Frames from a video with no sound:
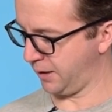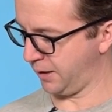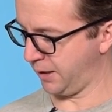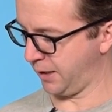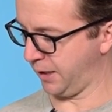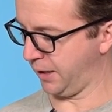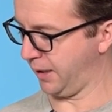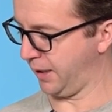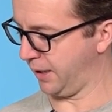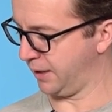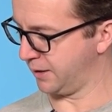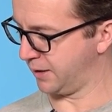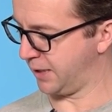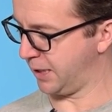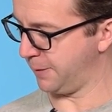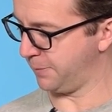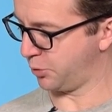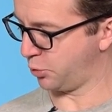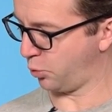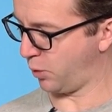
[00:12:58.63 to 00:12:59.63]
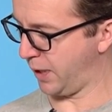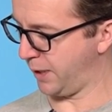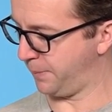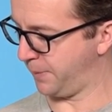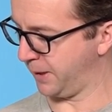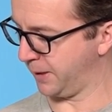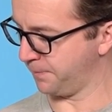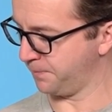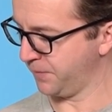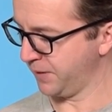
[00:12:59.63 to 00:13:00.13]
and keep
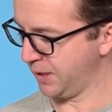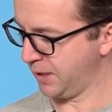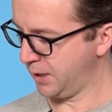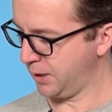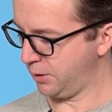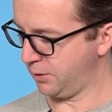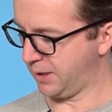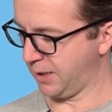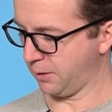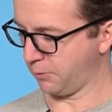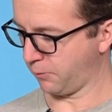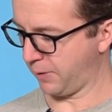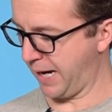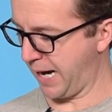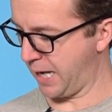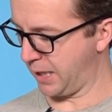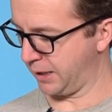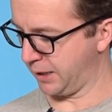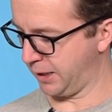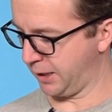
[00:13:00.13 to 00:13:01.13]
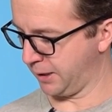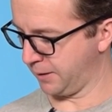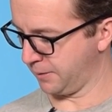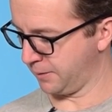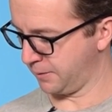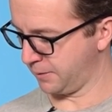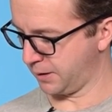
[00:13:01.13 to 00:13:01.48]
swiping, you get rallying.